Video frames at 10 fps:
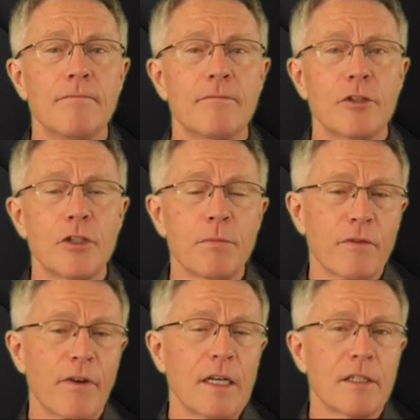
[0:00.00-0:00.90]

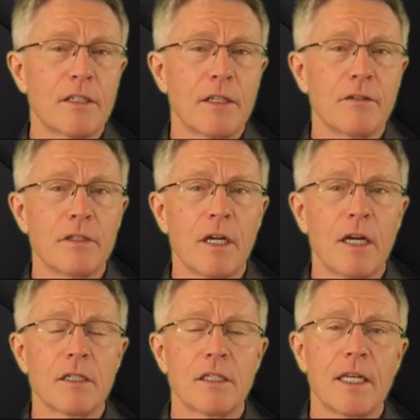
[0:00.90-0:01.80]
supervised those
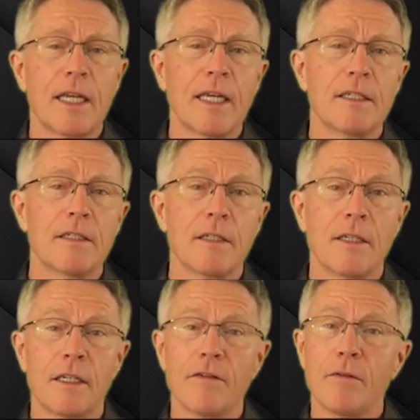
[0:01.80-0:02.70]
docs, and
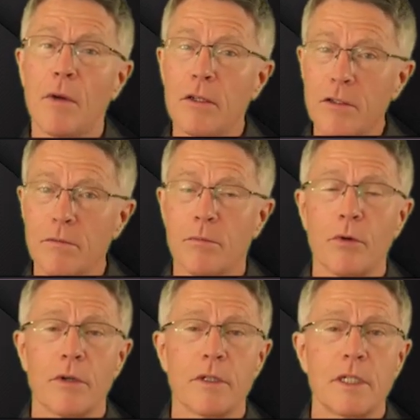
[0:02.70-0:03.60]
even most
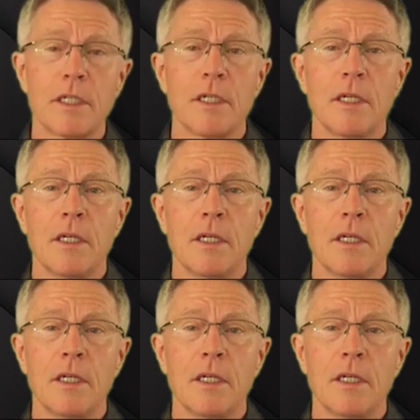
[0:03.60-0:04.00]
importantly,